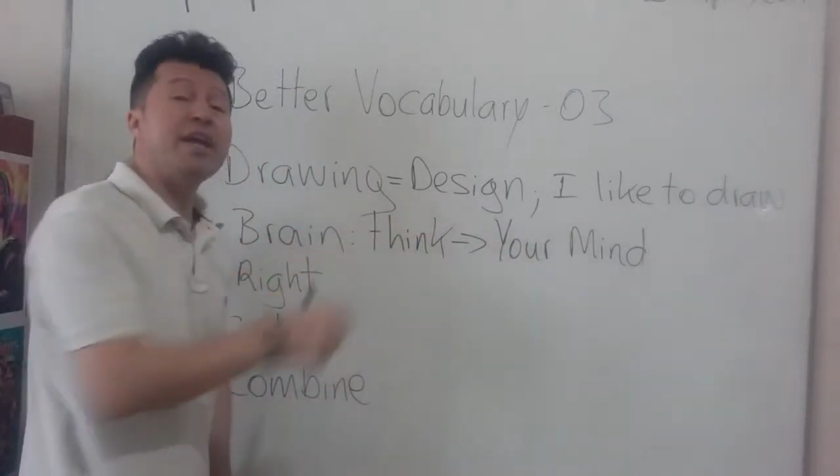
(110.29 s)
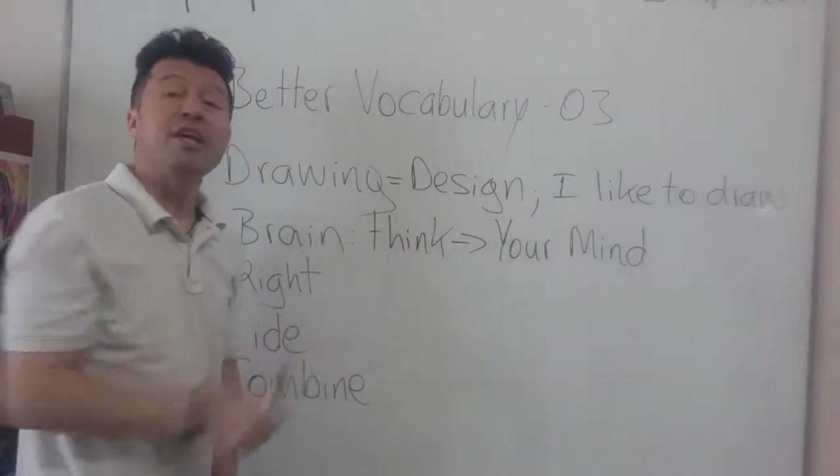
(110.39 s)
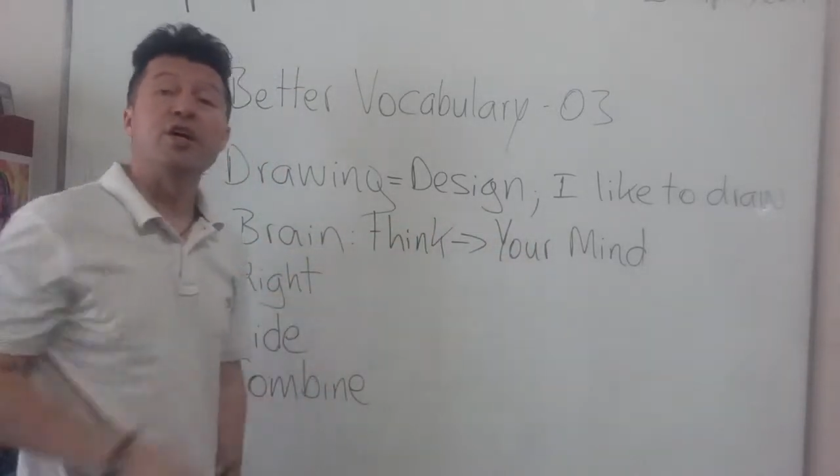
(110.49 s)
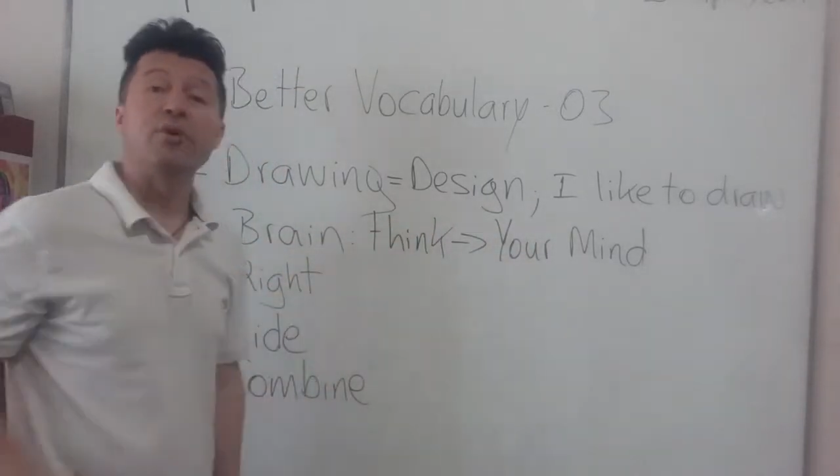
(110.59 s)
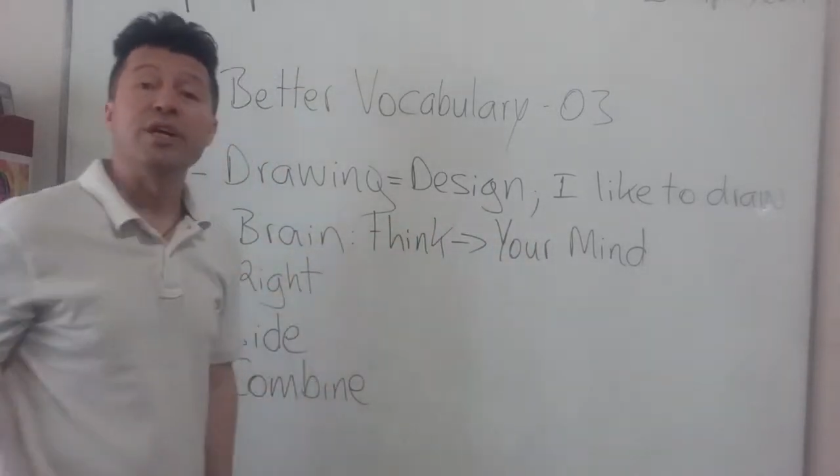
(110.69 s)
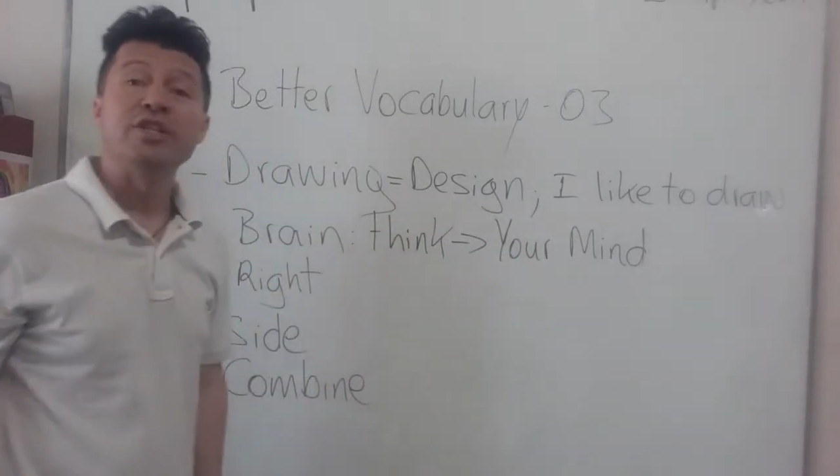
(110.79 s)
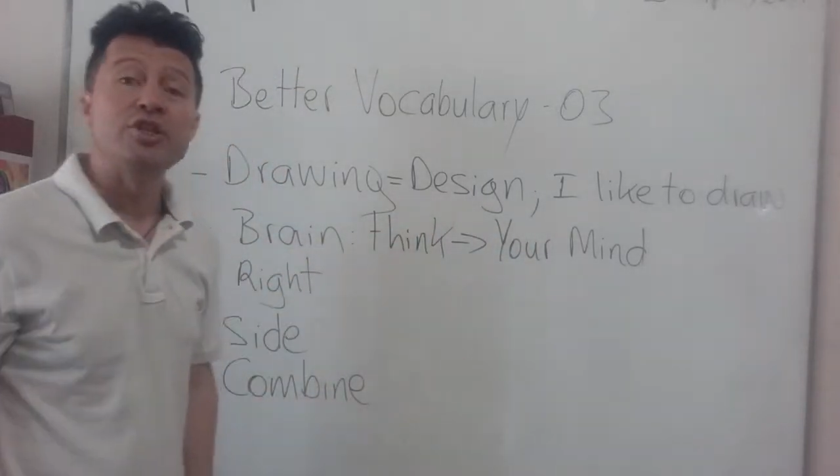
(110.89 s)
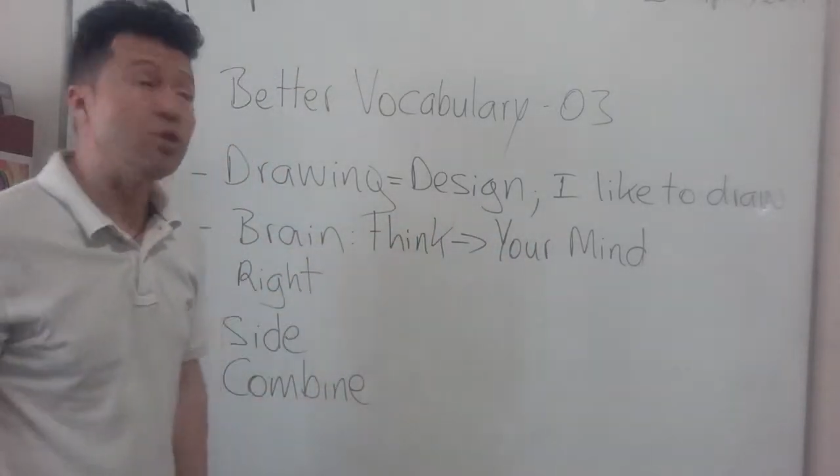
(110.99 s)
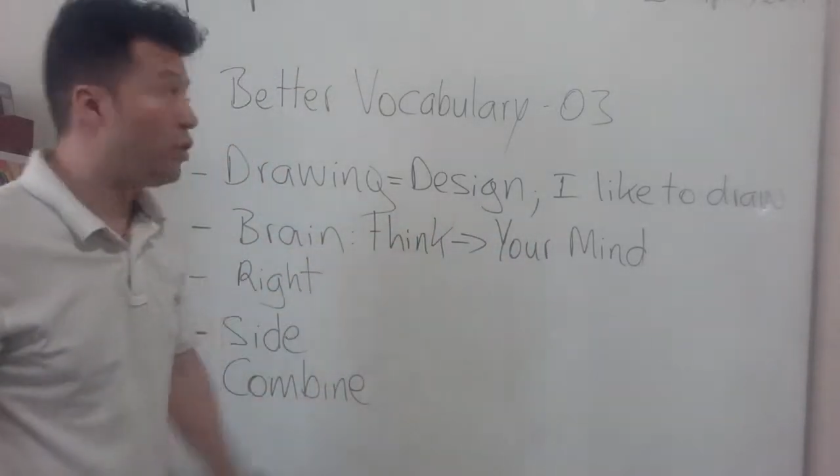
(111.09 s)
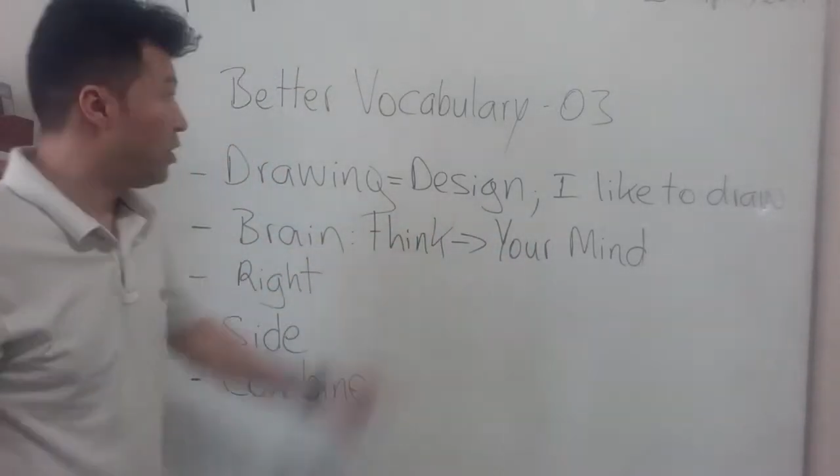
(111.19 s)
increase
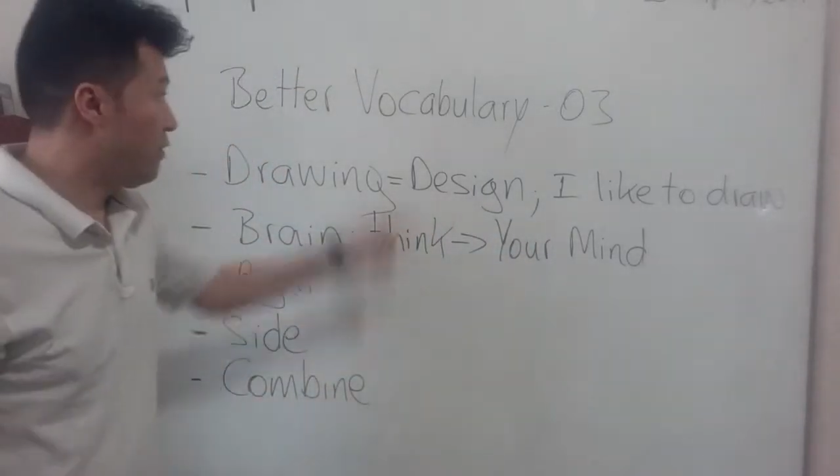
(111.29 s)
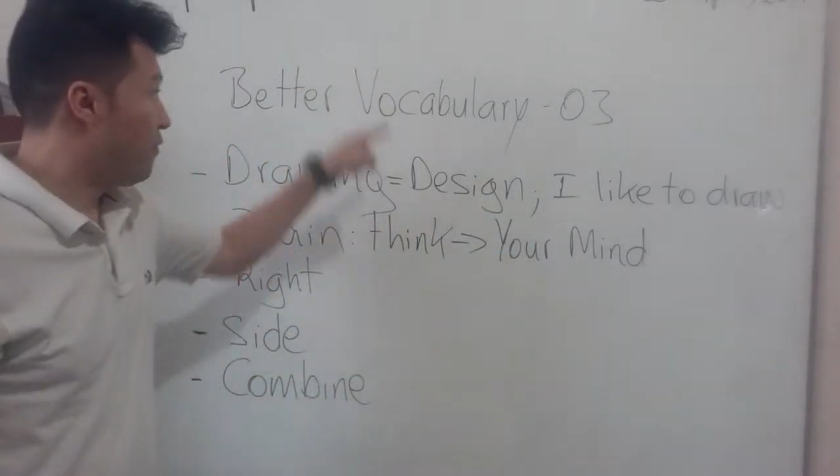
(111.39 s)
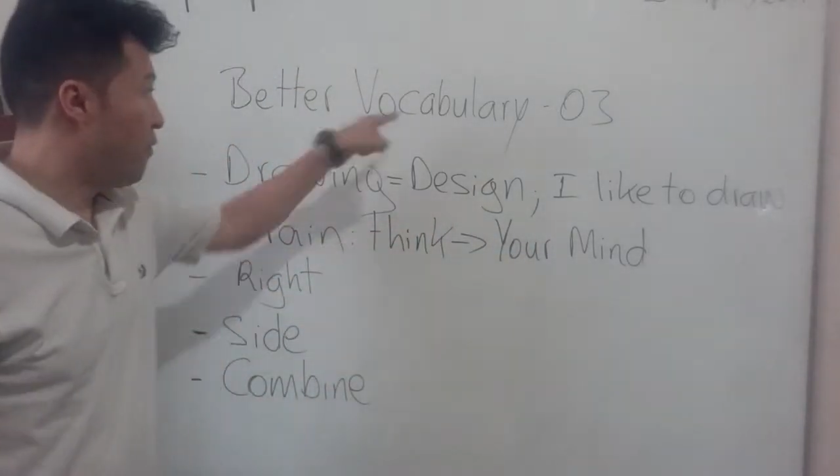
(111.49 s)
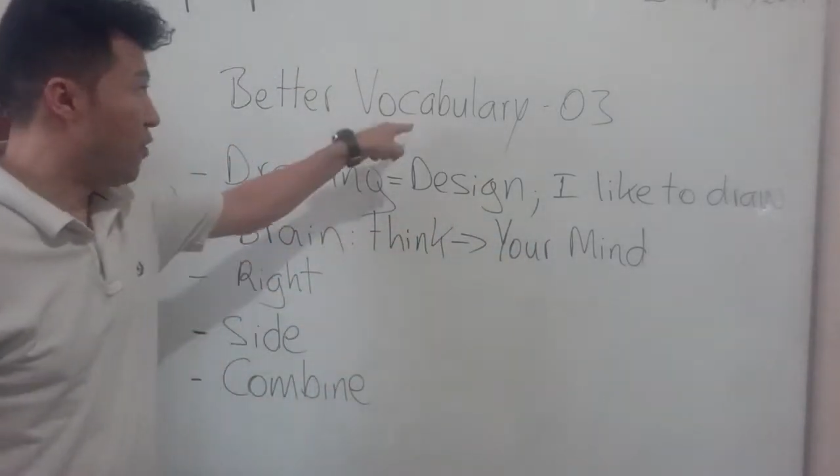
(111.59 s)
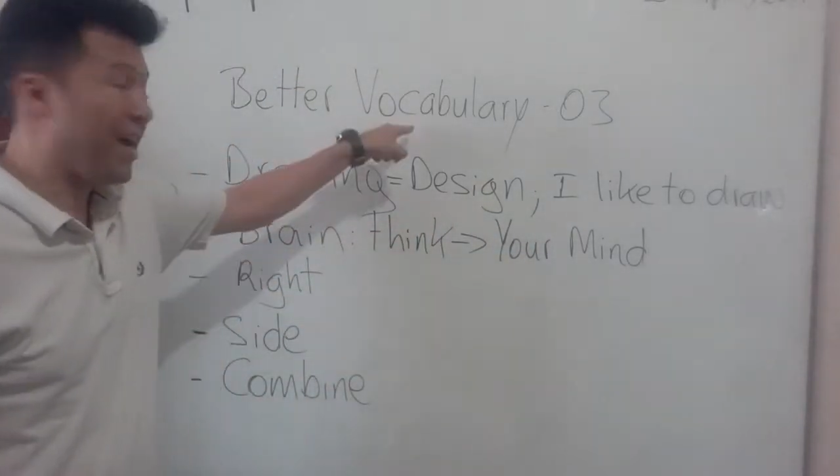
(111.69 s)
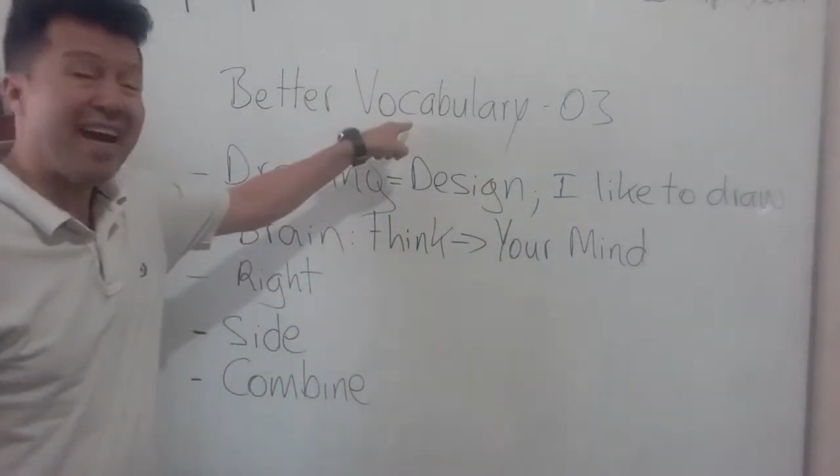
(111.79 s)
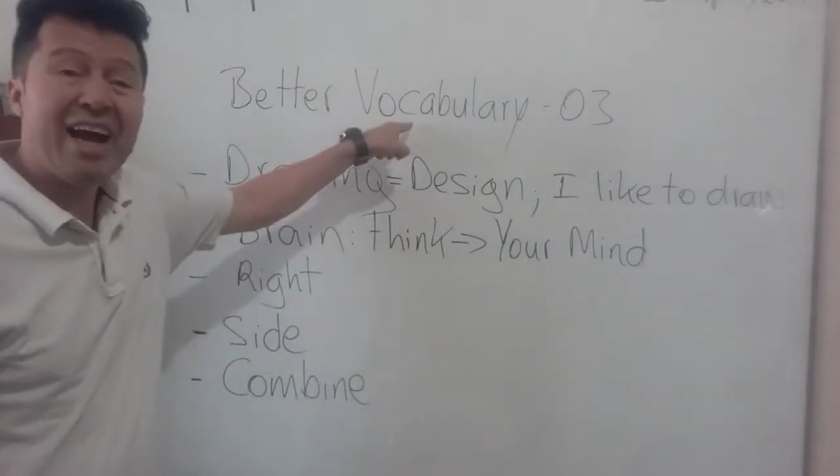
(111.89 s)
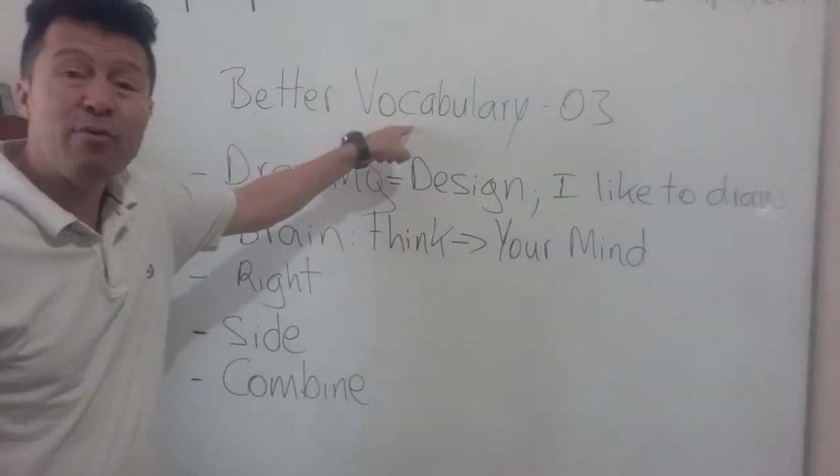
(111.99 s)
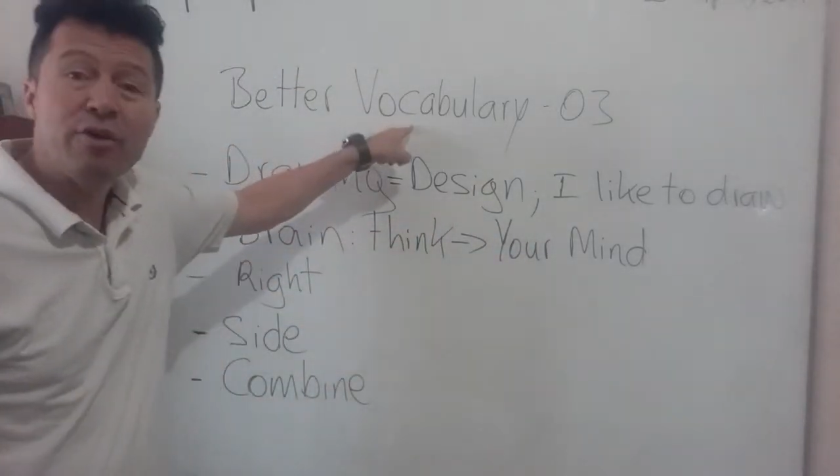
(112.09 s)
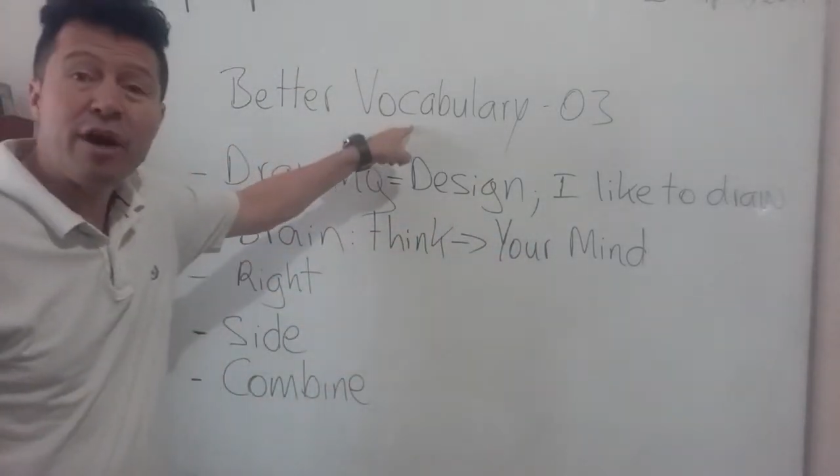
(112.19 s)
your
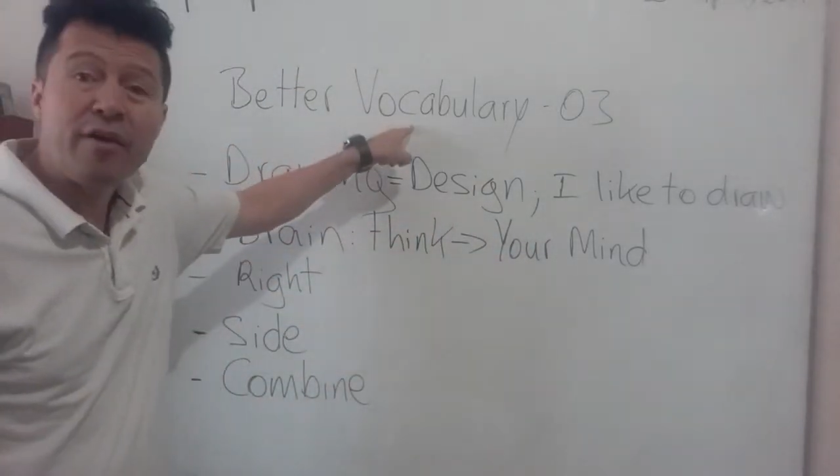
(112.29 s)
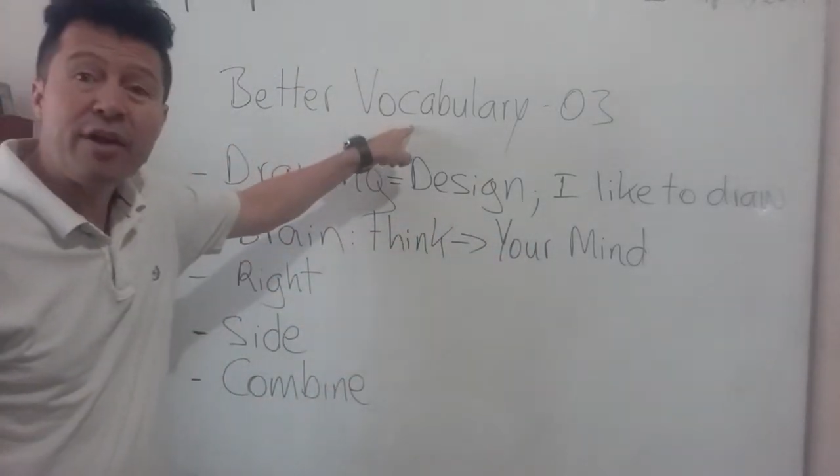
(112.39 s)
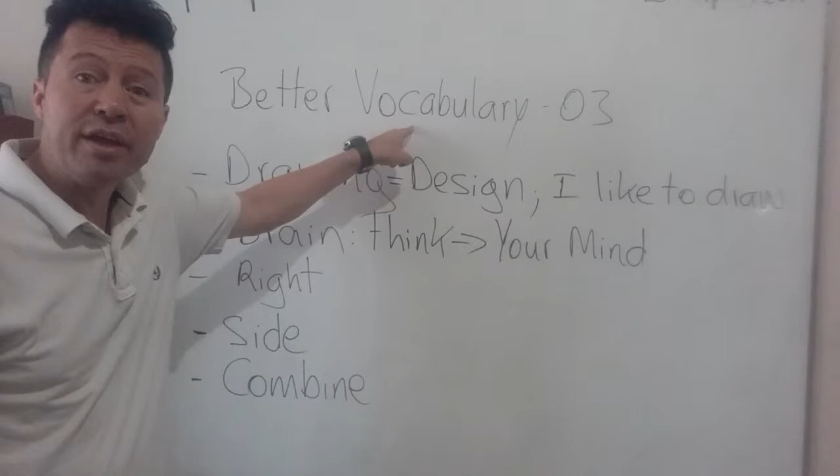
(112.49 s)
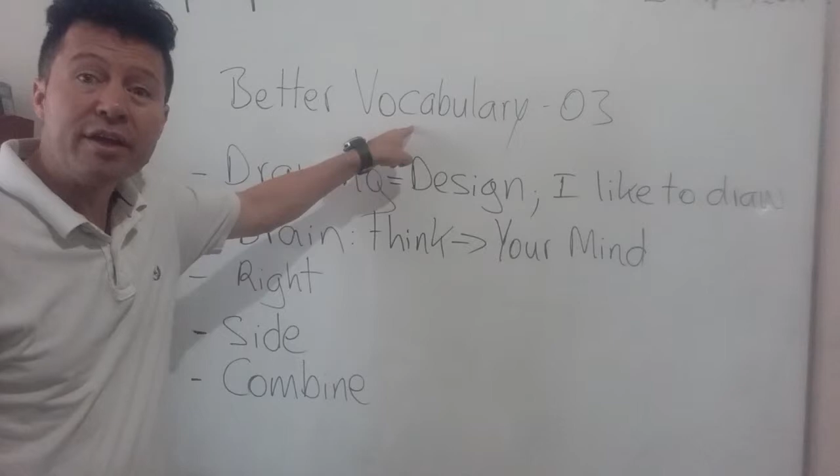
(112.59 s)
vocabulary.